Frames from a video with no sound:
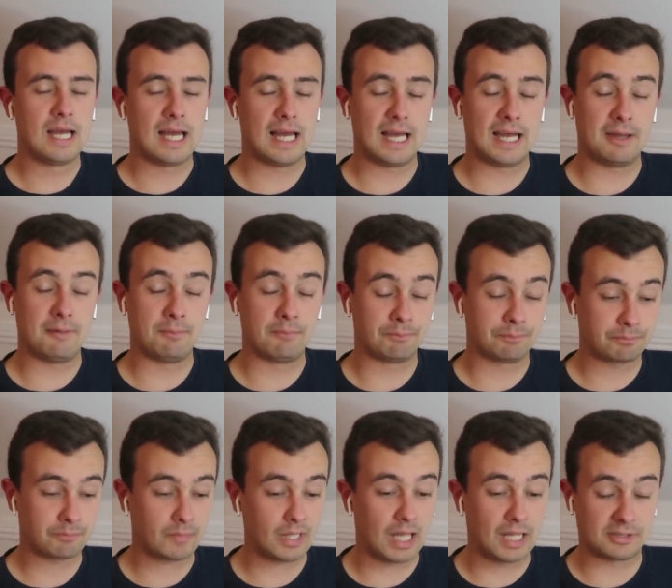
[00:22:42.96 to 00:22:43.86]

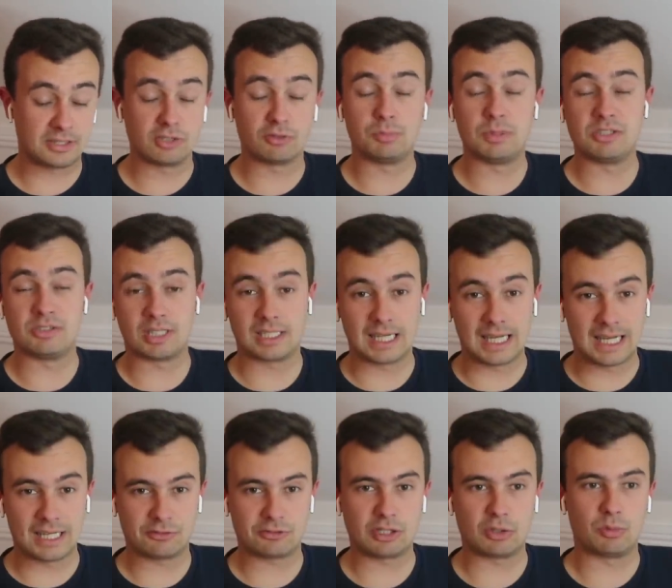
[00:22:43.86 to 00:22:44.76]
um, at this meeting
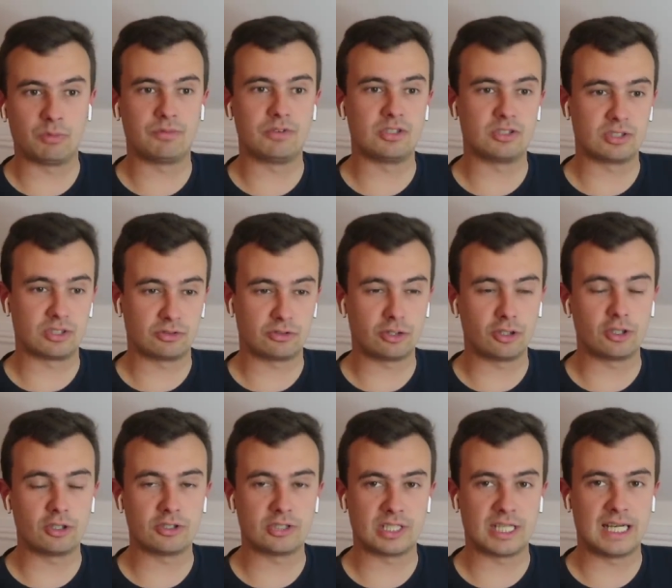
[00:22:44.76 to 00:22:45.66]
last year when finishing
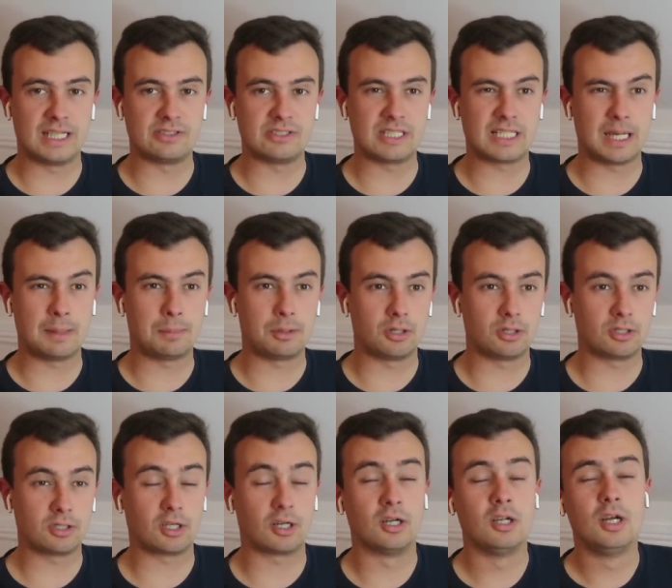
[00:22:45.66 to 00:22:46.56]
third in a handicap
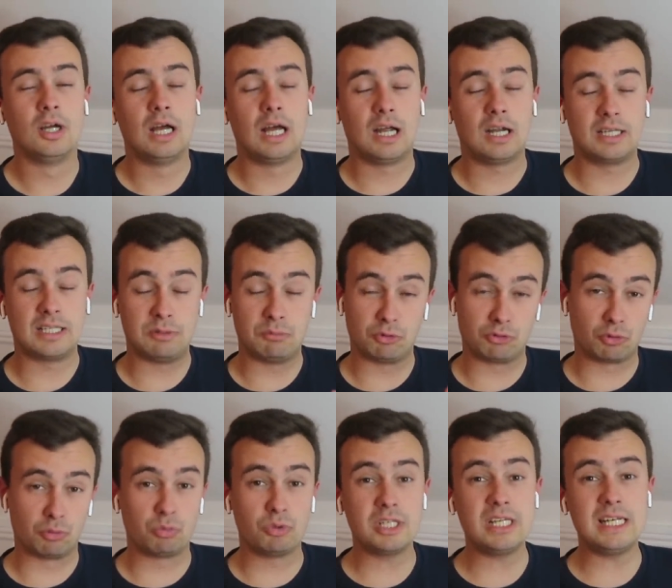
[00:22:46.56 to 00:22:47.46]
hurdler he
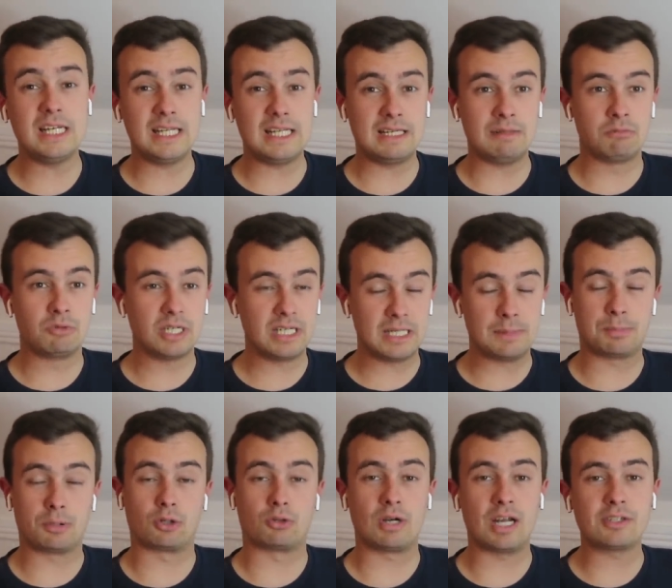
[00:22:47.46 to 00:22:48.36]
was a really, really
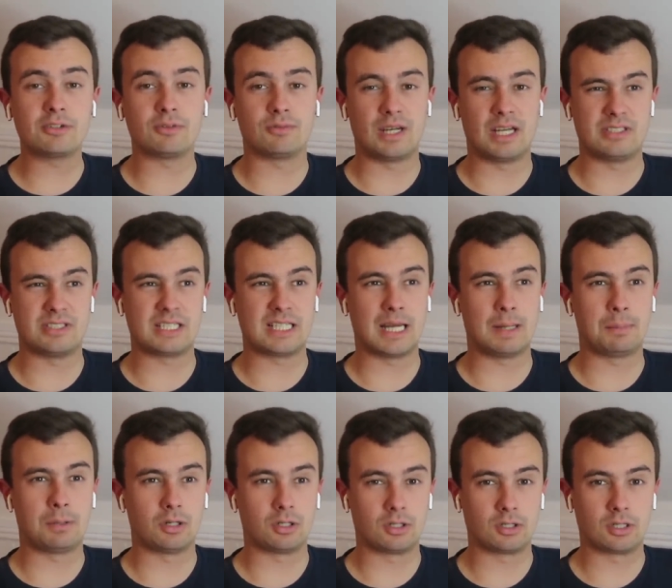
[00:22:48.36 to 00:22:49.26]
progressive
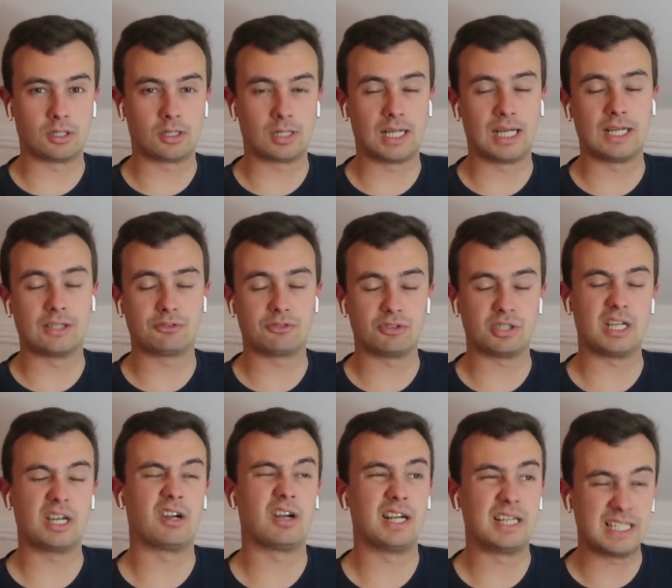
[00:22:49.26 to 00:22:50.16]
handicap hurdler last
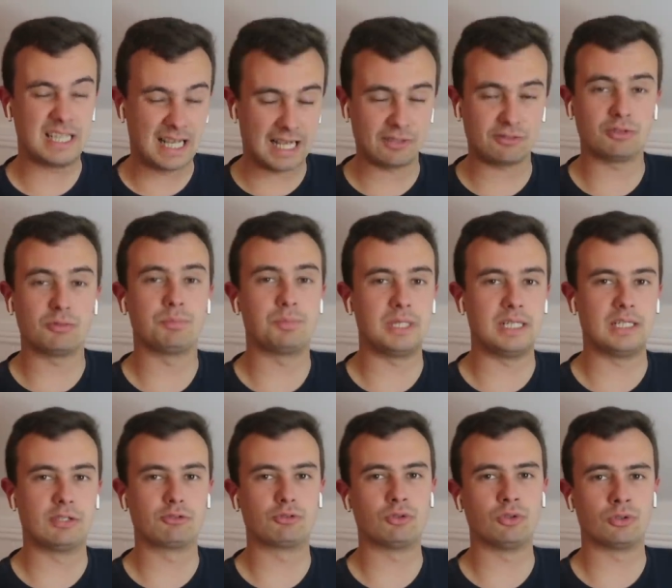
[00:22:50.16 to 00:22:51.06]
year, and he hasn't
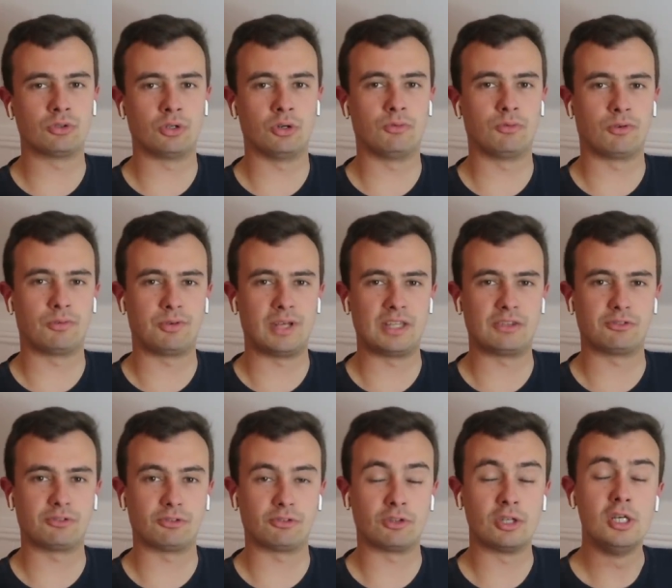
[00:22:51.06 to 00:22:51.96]
been as good over
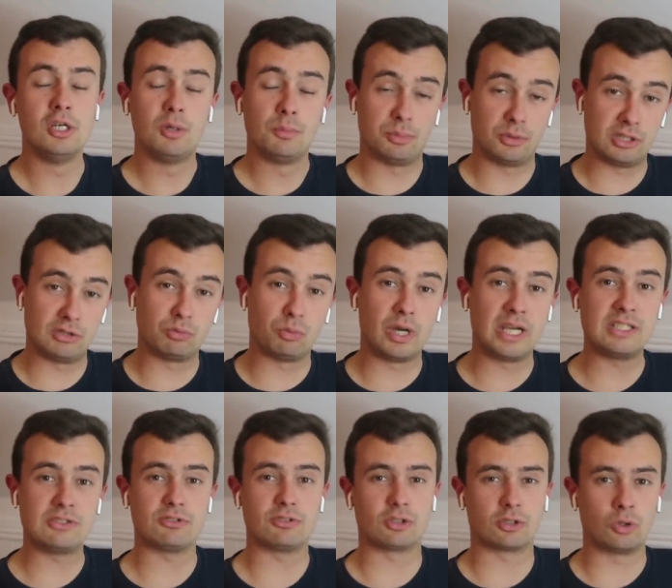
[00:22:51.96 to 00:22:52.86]
fences, but he's
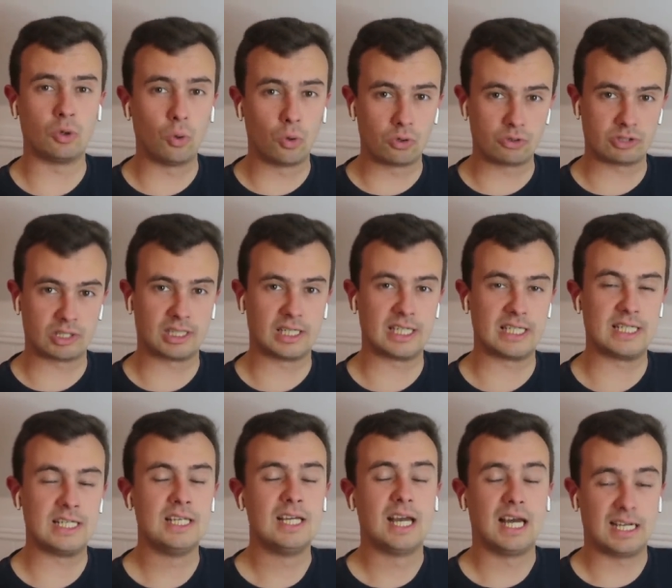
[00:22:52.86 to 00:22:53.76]
weighted
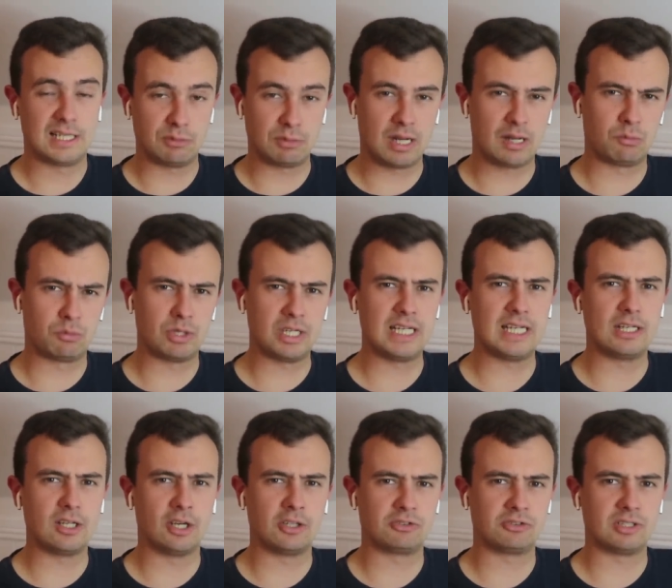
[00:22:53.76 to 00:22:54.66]
accordingly, and he ran
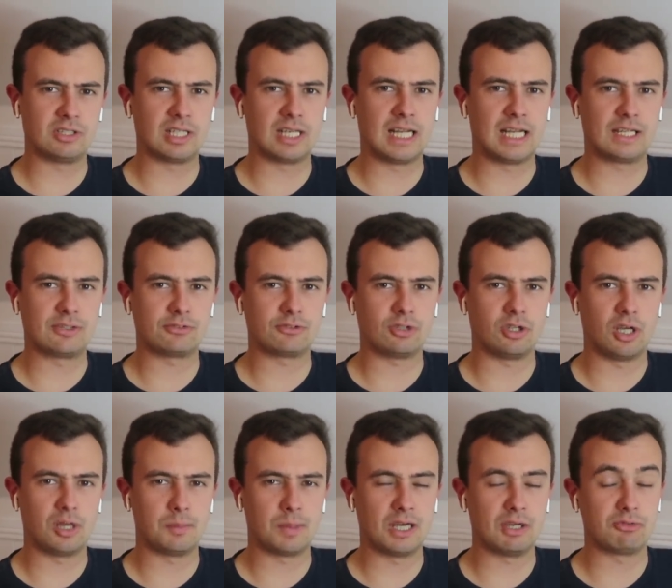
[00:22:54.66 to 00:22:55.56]
really nicely the last
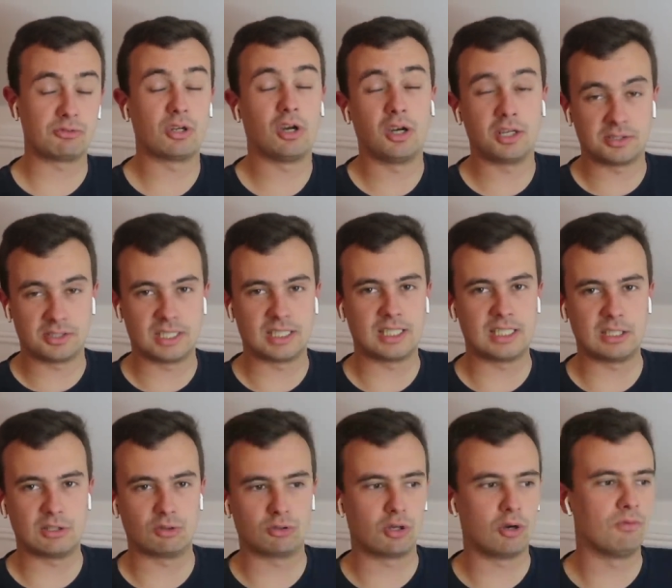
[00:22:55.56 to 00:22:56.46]
time out. I think
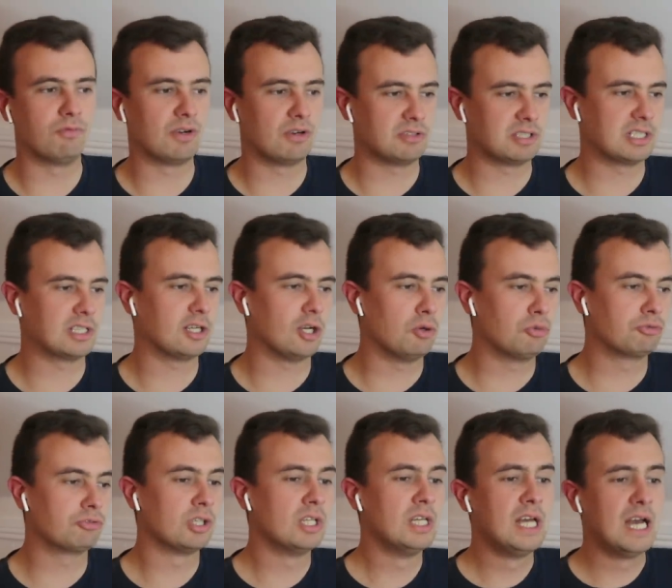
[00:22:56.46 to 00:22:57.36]
he could go very
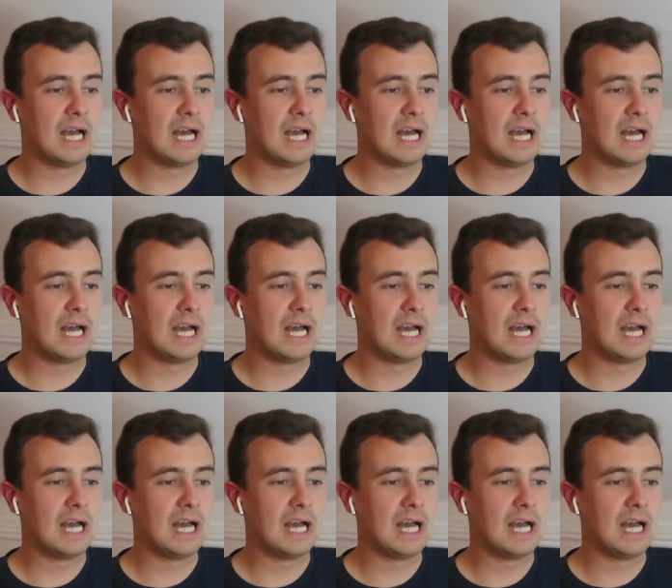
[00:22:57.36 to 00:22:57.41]
close.